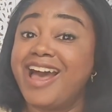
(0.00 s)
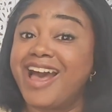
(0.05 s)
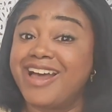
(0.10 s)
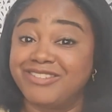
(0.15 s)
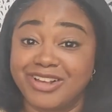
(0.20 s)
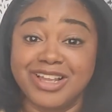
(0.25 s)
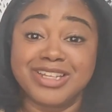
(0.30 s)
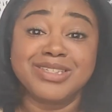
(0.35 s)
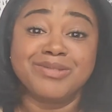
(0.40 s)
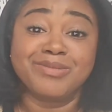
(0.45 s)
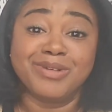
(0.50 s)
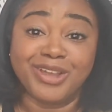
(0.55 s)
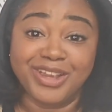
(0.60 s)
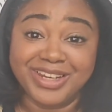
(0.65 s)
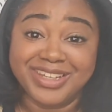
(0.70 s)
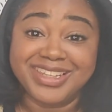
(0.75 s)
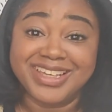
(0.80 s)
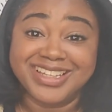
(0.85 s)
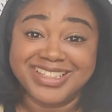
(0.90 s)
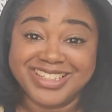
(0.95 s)
I've got some
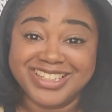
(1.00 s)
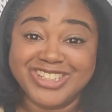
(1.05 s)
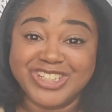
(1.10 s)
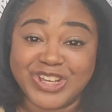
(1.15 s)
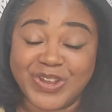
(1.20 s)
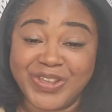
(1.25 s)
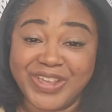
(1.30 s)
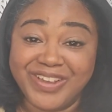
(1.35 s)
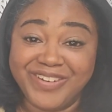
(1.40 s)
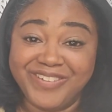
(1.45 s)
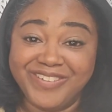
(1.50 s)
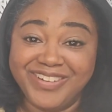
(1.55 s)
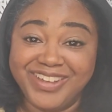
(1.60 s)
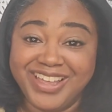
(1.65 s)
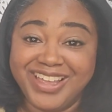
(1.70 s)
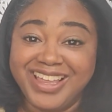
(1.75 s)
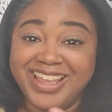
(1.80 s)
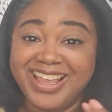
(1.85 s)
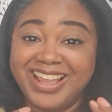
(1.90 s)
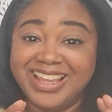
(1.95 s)
good things to show you.
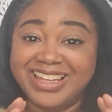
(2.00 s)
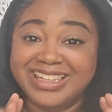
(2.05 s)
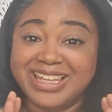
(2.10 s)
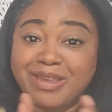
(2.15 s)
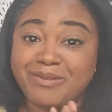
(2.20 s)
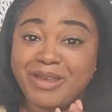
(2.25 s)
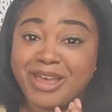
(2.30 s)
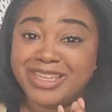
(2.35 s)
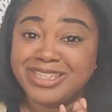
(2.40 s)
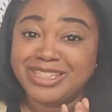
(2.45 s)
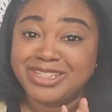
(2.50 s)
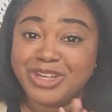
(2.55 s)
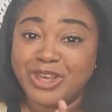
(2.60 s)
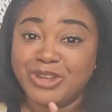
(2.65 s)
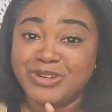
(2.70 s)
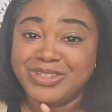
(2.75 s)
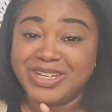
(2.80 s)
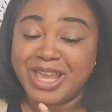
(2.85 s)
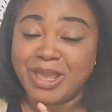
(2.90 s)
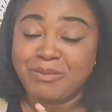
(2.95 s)
Let us
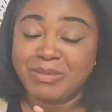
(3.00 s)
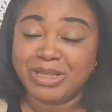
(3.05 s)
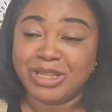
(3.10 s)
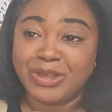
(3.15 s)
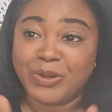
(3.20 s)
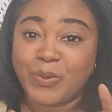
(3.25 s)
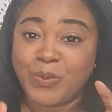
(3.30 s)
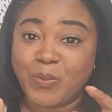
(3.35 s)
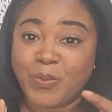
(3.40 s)
know down below,